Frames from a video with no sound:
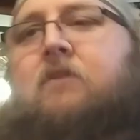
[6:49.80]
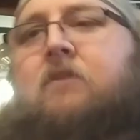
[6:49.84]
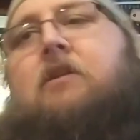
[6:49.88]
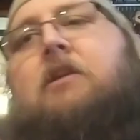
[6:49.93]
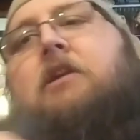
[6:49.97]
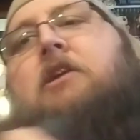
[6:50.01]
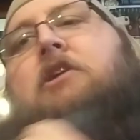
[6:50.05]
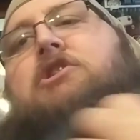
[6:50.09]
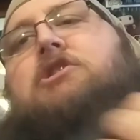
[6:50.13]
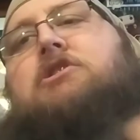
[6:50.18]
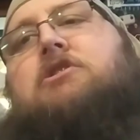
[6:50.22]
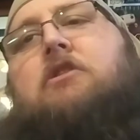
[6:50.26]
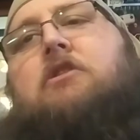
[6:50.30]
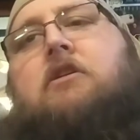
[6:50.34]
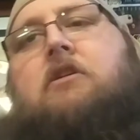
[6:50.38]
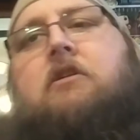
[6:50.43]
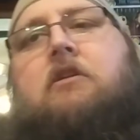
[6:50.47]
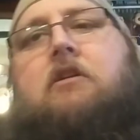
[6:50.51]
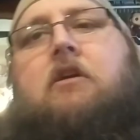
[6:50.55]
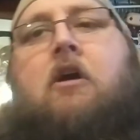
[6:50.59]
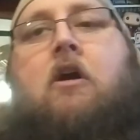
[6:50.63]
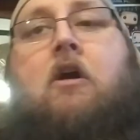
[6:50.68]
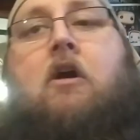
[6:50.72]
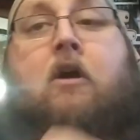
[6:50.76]

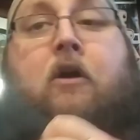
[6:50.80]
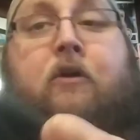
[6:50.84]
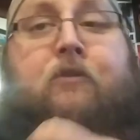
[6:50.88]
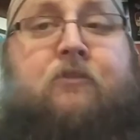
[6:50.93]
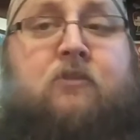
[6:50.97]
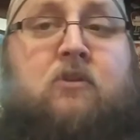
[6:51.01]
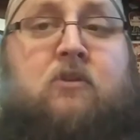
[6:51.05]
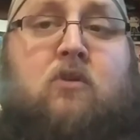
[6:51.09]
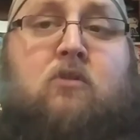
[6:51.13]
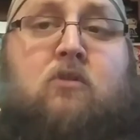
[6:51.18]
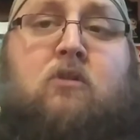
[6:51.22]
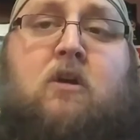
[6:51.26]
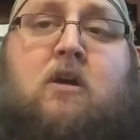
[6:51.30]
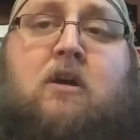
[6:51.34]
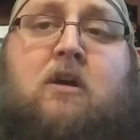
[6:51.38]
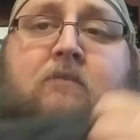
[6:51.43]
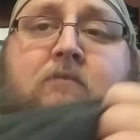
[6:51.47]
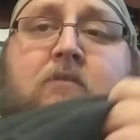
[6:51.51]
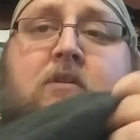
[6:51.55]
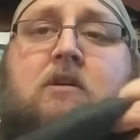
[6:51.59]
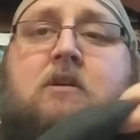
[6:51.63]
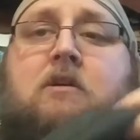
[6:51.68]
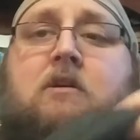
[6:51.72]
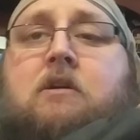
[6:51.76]
t-shirt, also
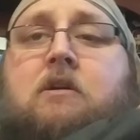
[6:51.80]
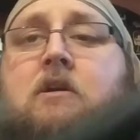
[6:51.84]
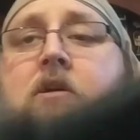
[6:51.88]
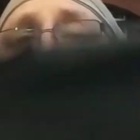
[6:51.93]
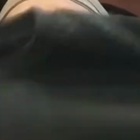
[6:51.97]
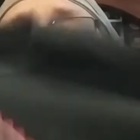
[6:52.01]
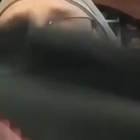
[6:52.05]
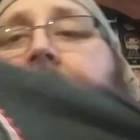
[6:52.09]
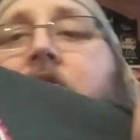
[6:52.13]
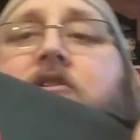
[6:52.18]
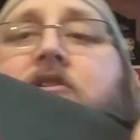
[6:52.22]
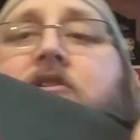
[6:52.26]
love. These